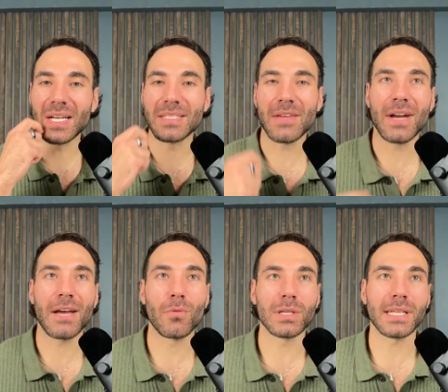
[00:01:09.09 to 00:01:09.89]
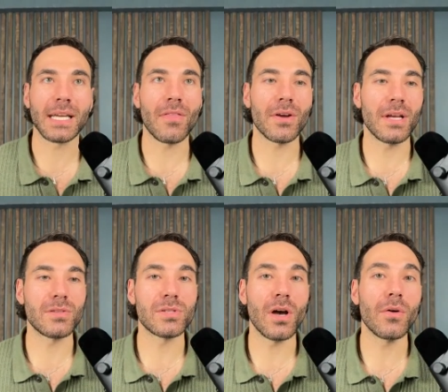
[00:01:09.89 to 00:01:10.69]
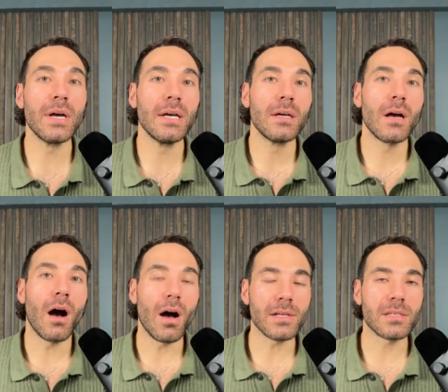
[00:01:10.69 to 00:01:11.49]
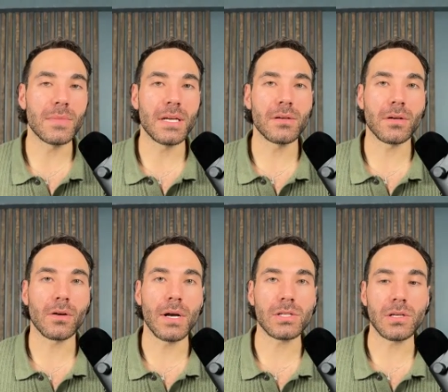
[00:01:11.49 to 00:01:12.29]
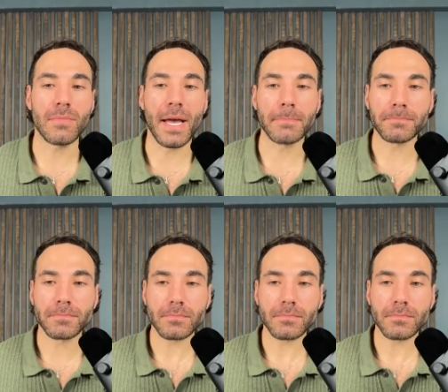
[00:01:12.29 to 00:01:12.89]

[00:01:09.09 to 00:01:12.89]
Dave and I have worked together. And so awesome to hear your question, man.